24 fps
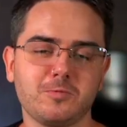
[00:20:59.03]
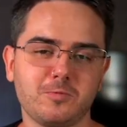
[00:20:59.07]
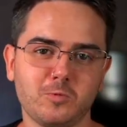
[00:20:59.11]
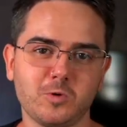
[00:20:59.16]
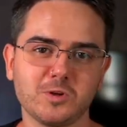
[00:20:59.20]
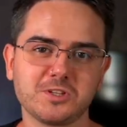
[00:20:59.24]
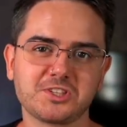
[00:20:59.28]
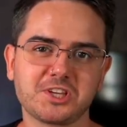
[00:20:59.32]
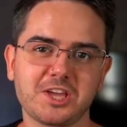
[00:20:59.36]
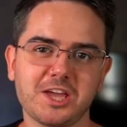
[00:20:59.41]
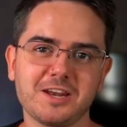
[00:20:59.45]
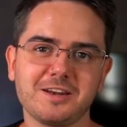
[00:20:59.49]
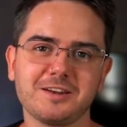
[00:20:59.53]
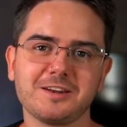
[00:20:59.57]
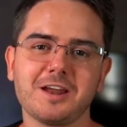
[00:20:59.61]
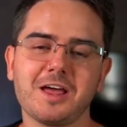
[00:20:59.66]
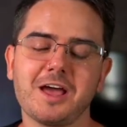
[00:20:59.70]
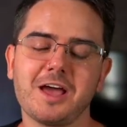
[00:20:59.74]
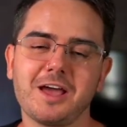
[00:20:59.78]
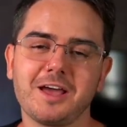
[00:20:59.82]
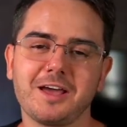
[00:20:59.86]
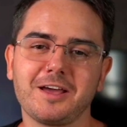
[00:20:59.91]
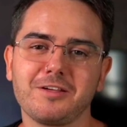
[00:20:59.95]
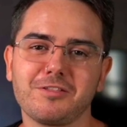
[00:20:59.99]
Once again,
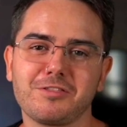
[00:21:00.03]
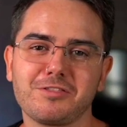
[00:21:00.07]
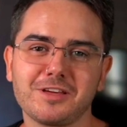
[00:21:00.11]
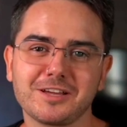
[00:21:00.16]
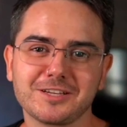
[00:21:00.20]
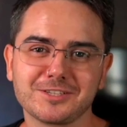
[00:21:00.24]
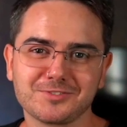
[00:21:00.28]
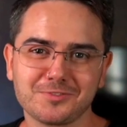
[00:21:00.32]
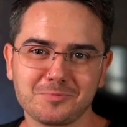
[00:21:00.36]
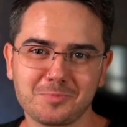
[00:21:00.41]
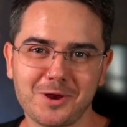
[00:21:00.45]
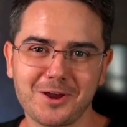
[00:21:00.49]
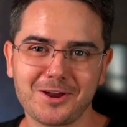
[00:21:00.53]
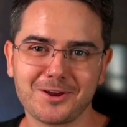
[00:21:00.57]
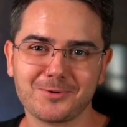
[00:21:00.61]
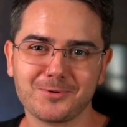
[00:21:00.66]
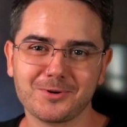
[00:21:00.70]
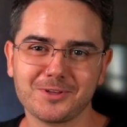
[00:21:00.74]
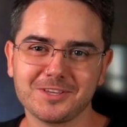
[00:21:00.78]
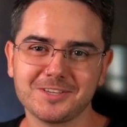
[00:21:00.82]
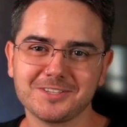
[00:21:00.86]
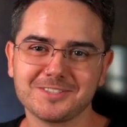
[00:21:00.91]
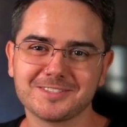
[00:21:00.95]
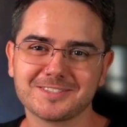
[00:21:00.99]
uh, thanks for bearing
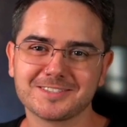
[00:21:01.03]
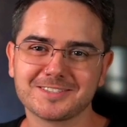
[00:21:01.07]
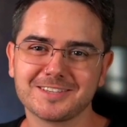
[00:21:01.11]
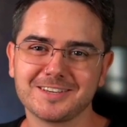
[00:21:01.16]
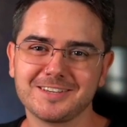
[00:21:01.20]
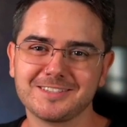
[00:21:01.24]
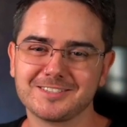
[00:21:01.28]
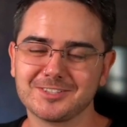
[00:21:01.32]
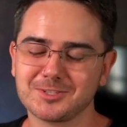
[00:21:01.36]
with us